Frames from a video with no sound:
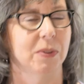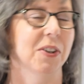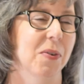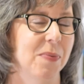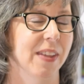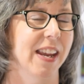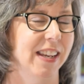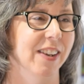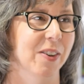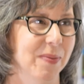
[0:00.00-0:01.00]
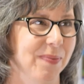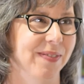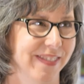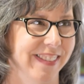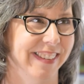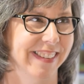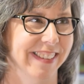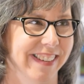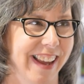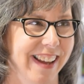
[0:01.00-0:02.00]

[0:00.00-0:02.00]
so. Thank you. You bet. Yeah.